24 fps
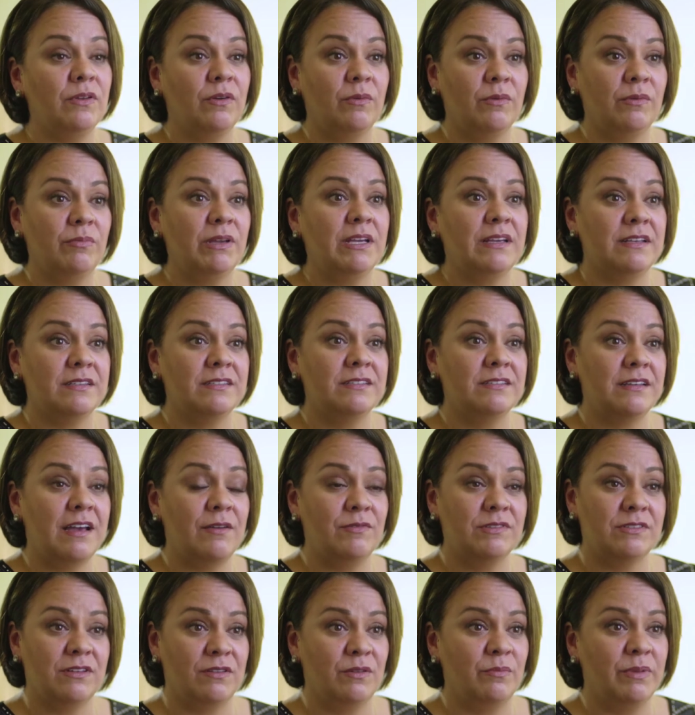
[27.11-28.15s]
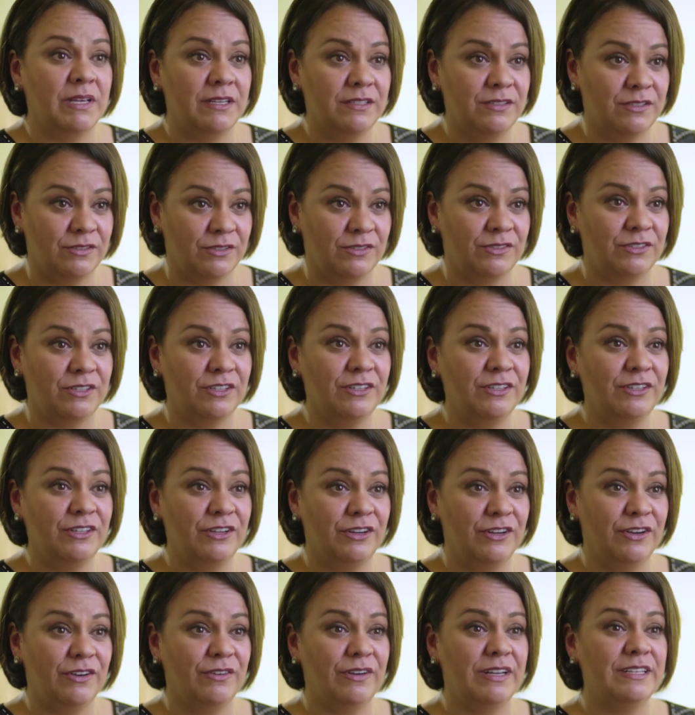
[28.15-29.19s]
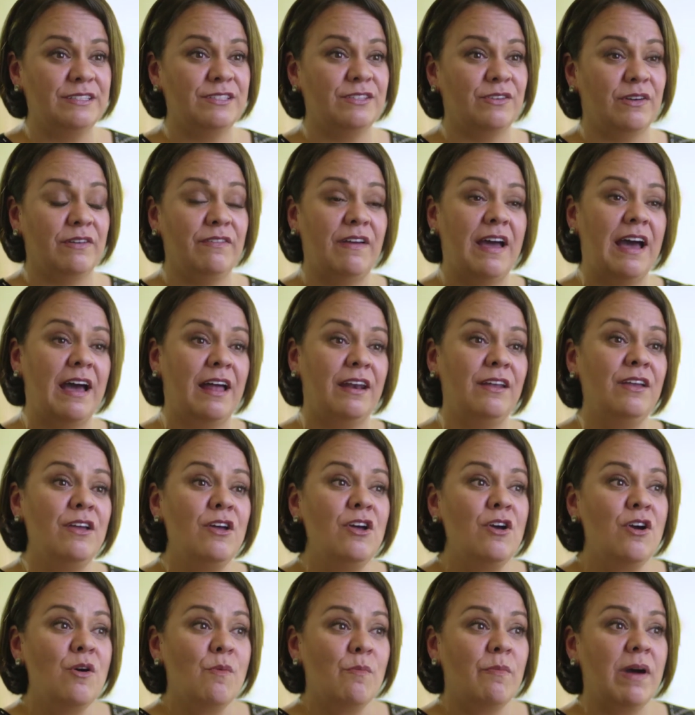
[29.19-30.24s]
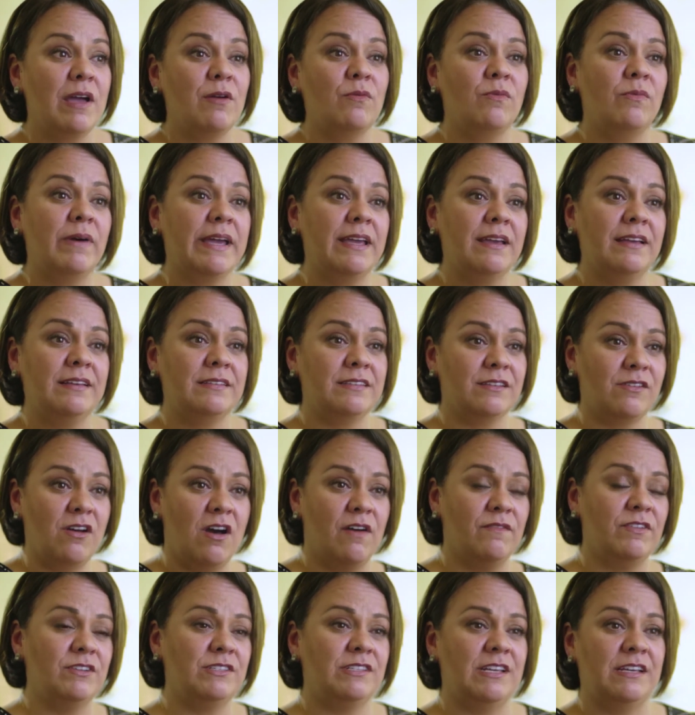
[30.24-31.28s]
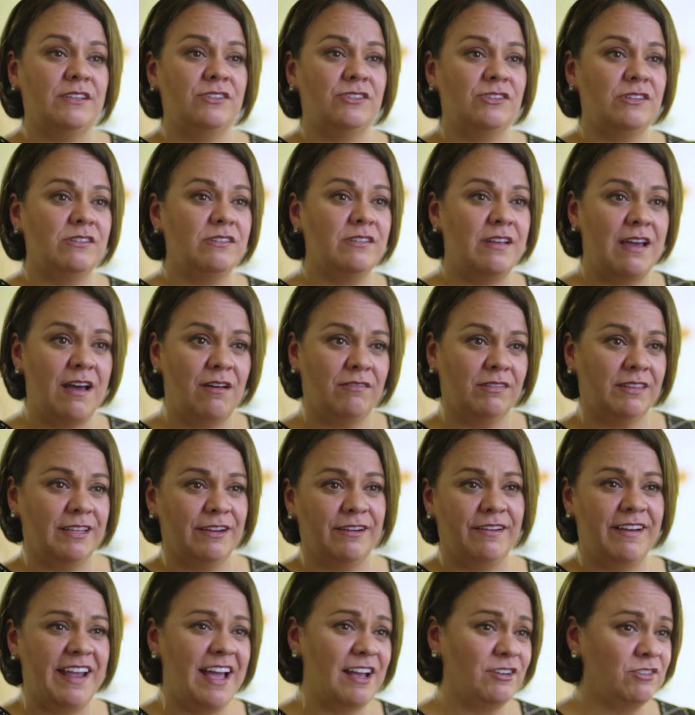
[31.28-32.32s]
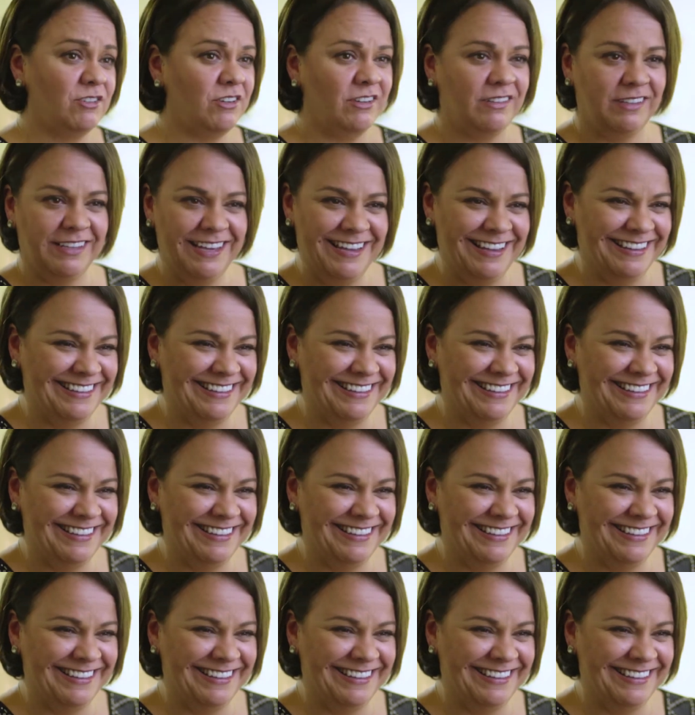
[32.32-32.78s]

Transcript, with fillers: know me because I was on The Biggest Loser, you know, and so I've had my weight as a conversation out there nationally.